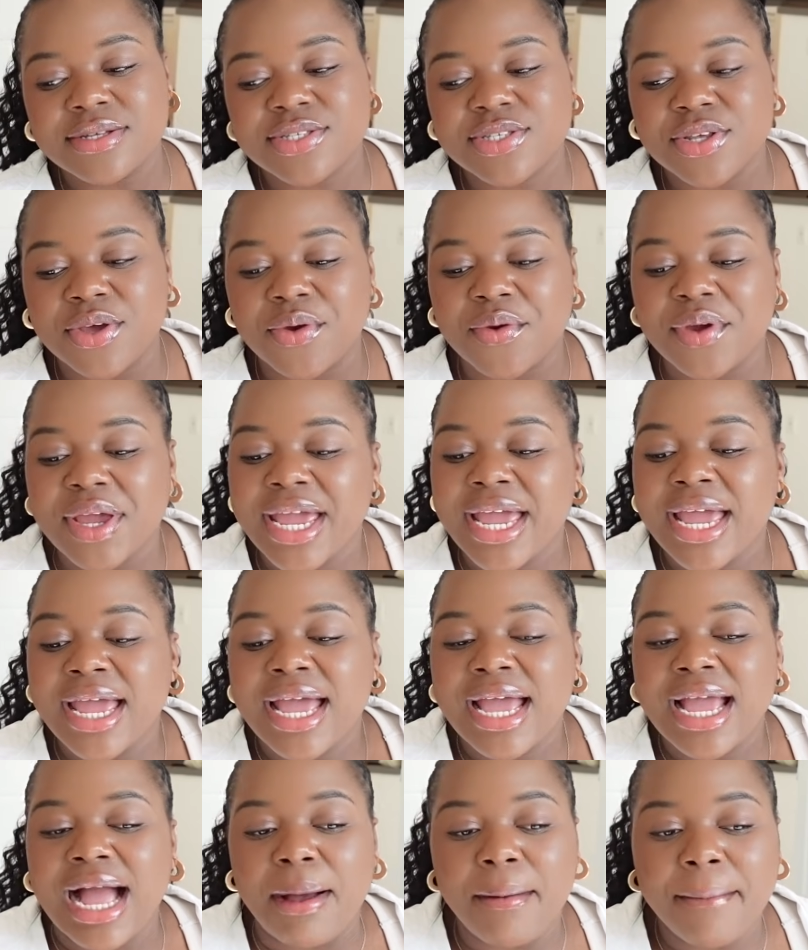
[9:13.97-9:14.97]
So
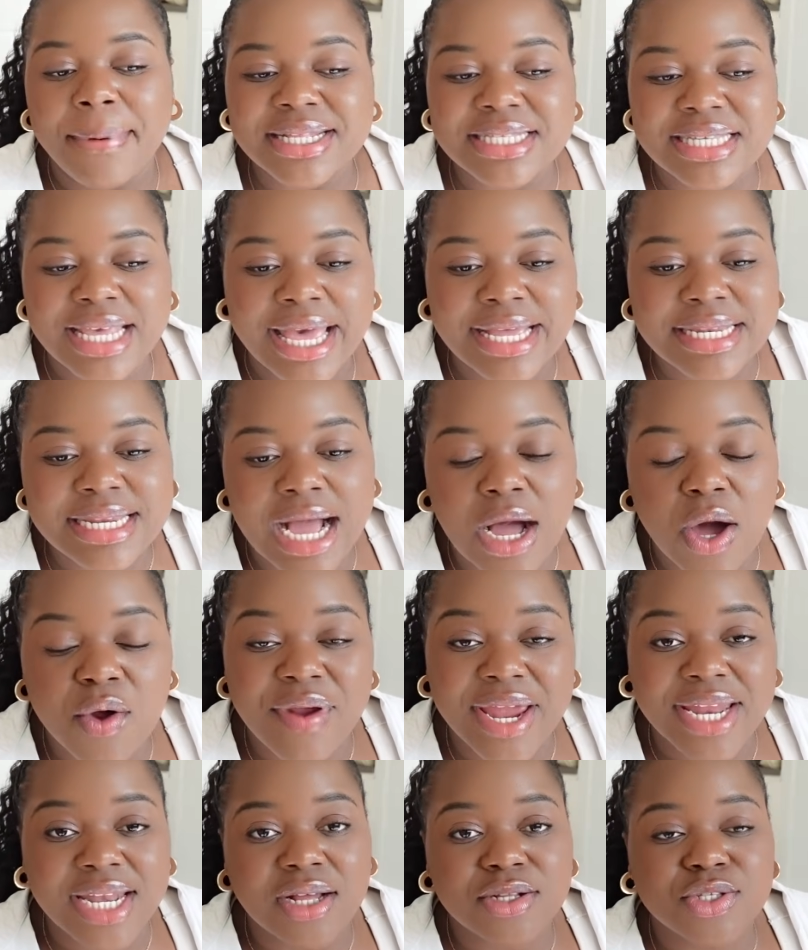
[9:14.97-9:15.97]
I'm about to head out
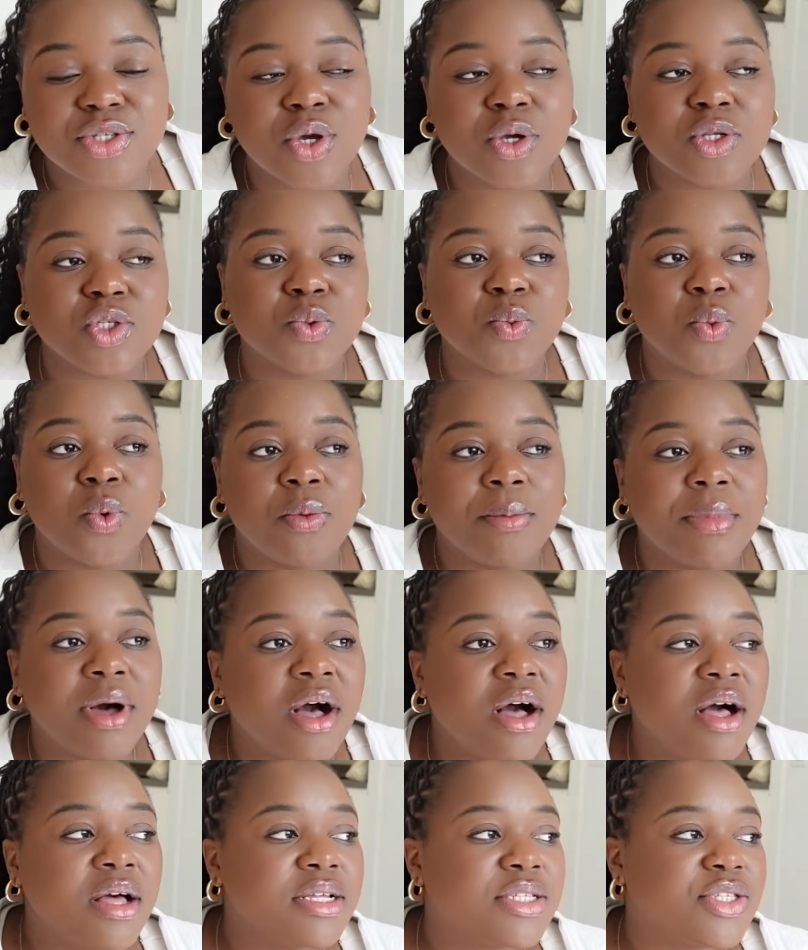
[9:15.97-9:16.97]
right now to go to
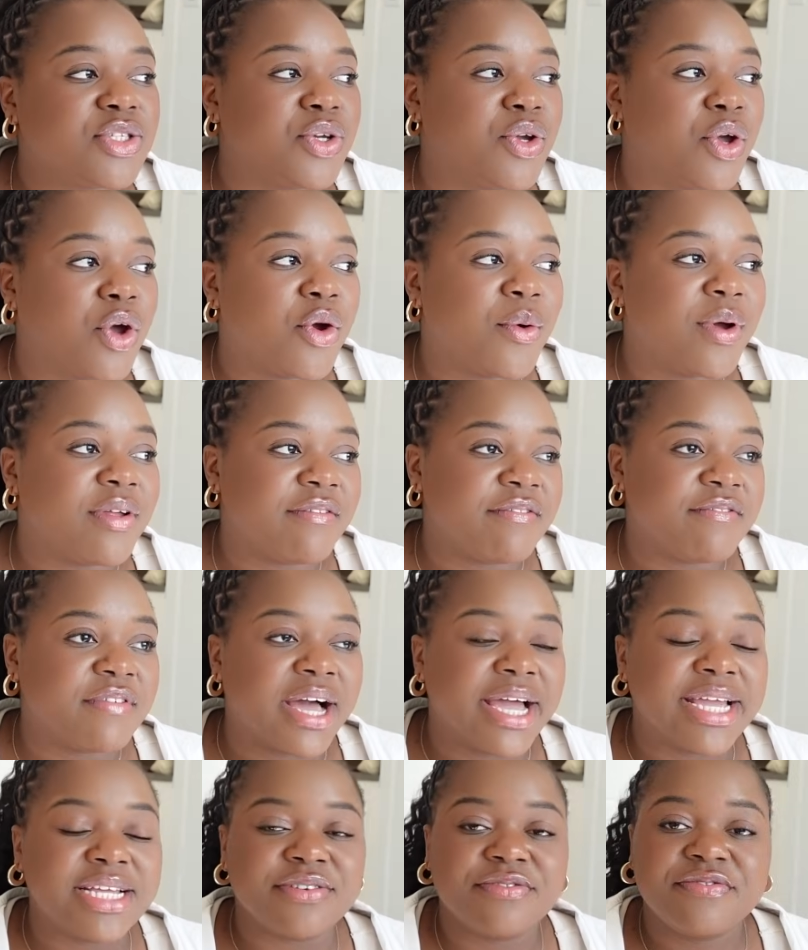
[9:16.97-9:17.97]
Walmart to go and
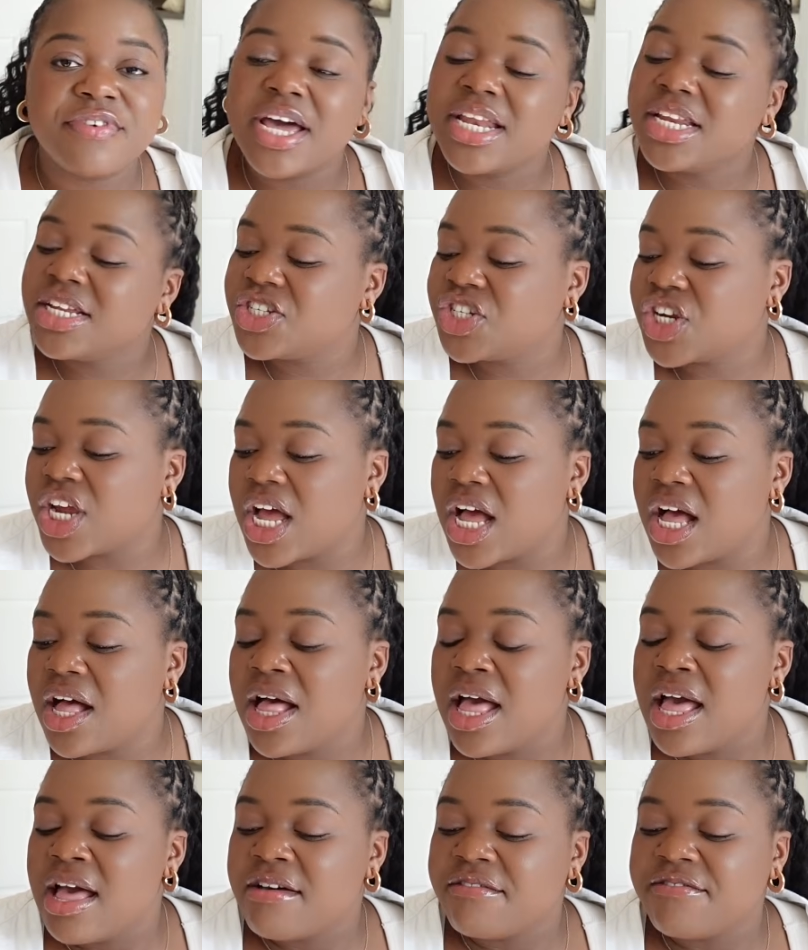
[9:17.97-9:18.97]
find furniture,
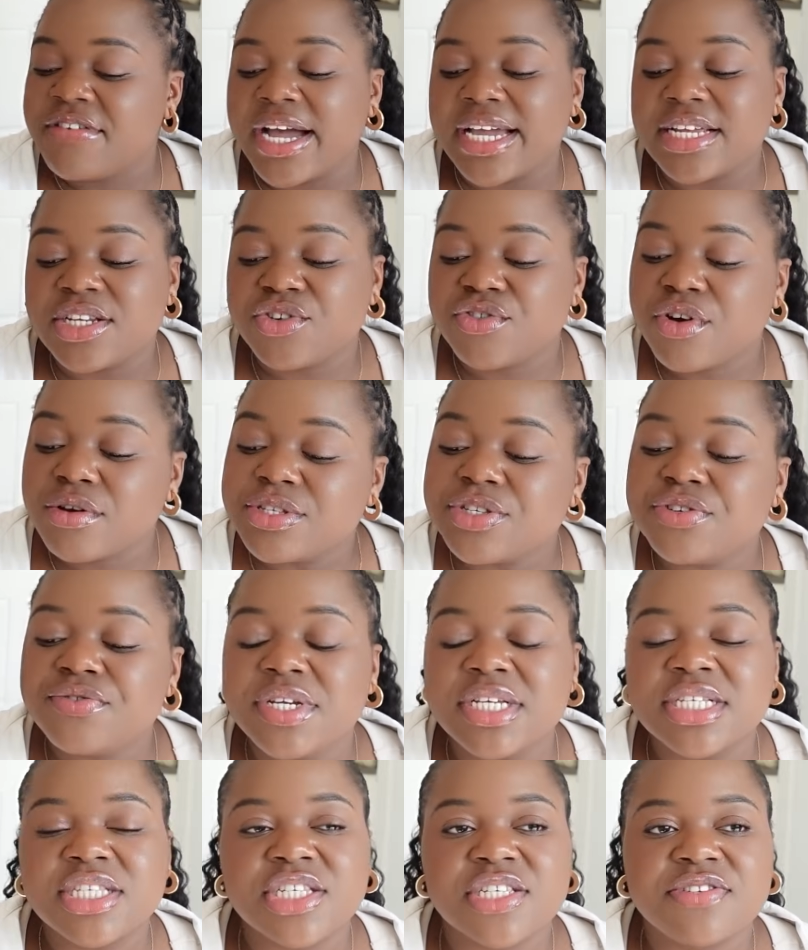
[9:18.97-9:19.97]
find
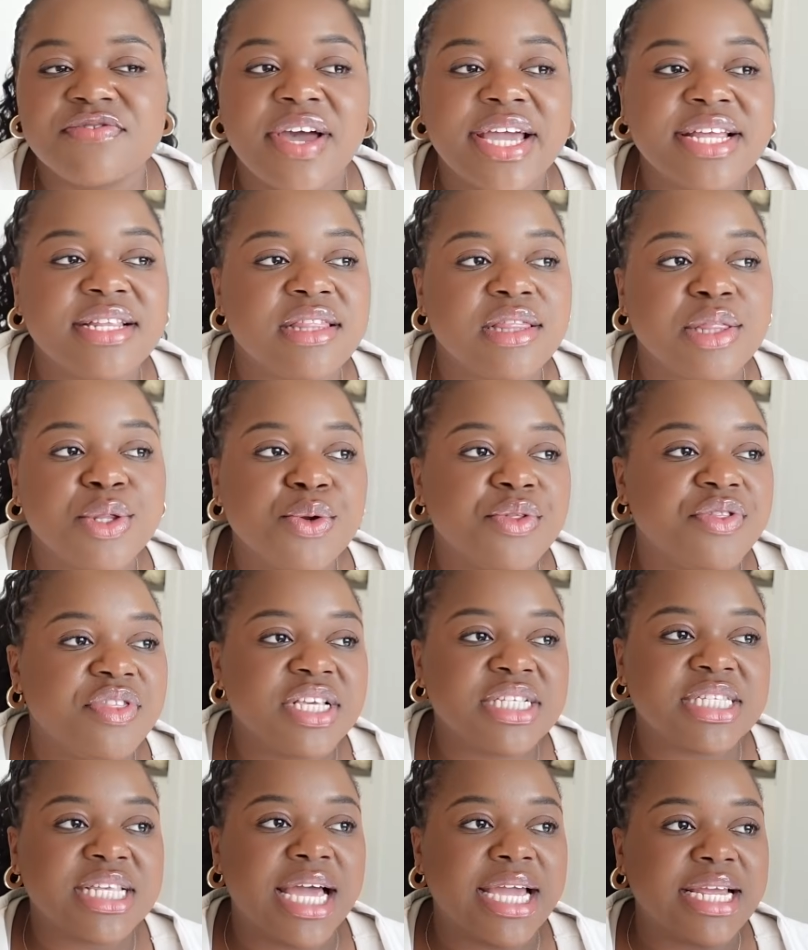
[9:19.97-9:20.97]
groceries, just find little
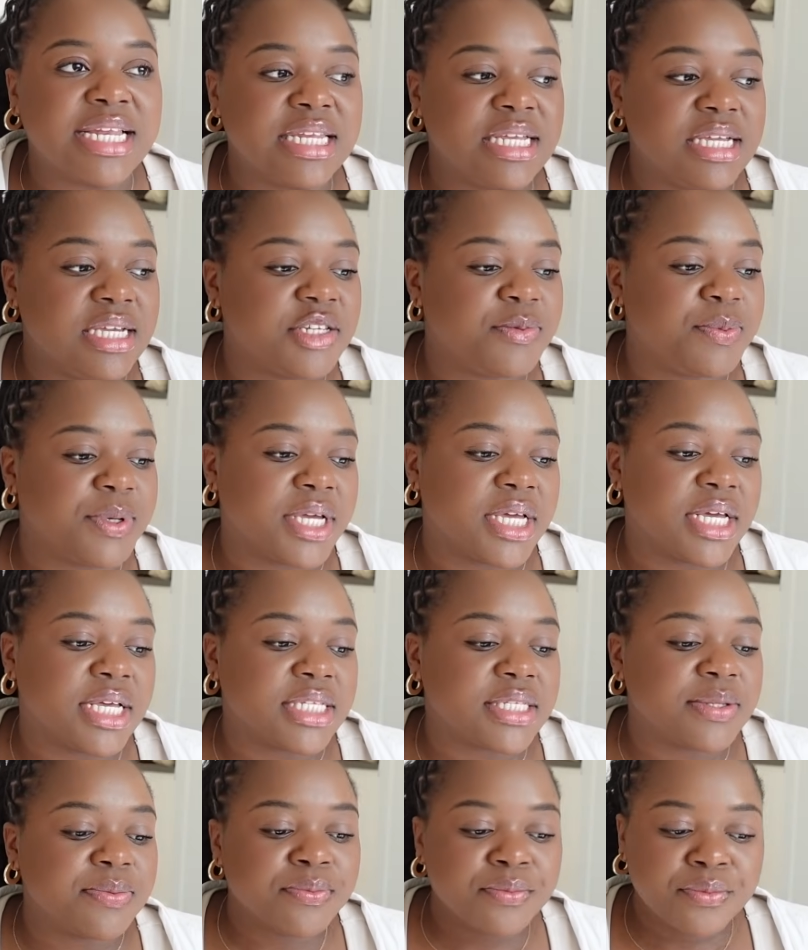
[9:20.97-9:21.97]
things that I need, because